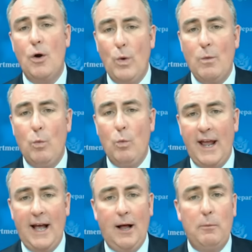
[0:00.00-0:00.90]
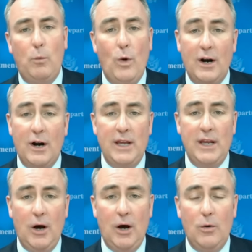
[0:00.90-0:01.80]
we want to help, where do we
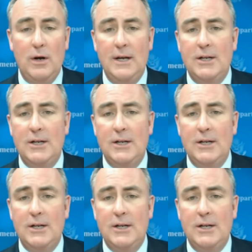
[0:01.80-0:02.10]
go?